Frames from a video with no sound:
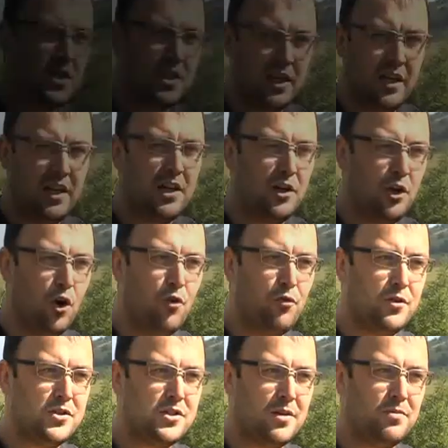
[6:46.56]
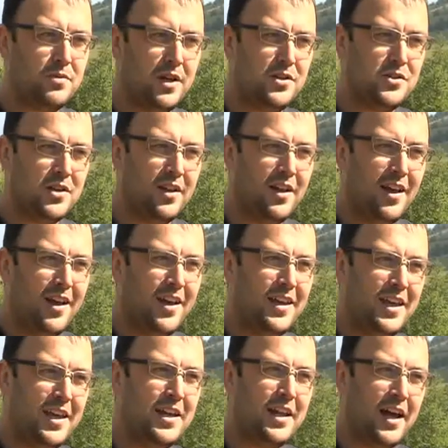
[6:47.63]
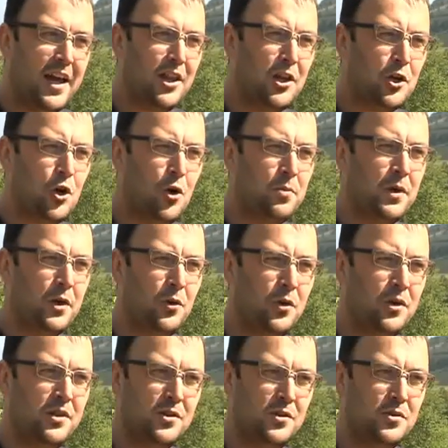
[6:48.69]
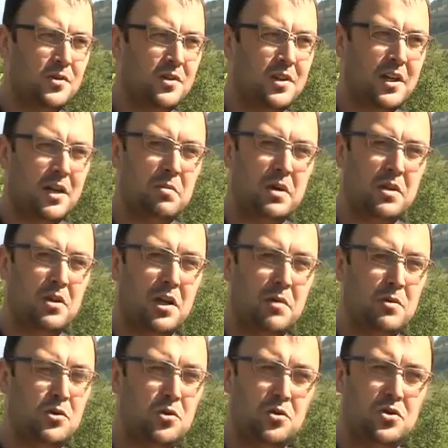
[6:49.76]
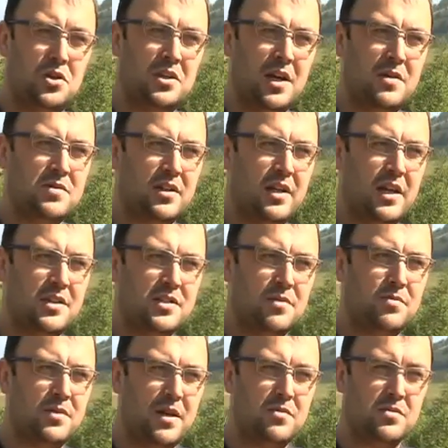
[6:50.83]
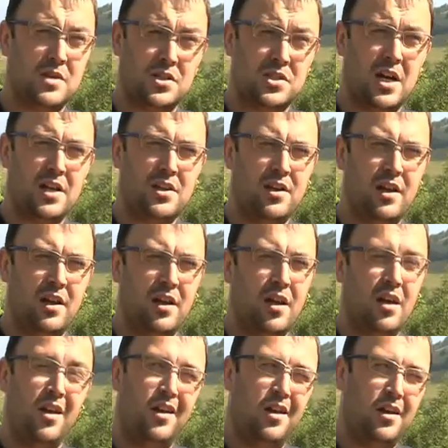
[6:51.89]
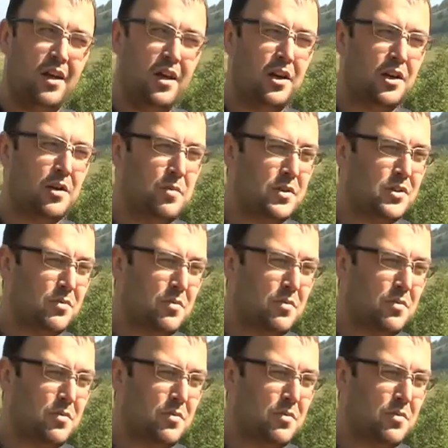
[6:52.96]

sitting here in the office sometimes, you hear that helicopter going, you know, it can be, can be two or three times a day sometimes on a Saturday, and it can be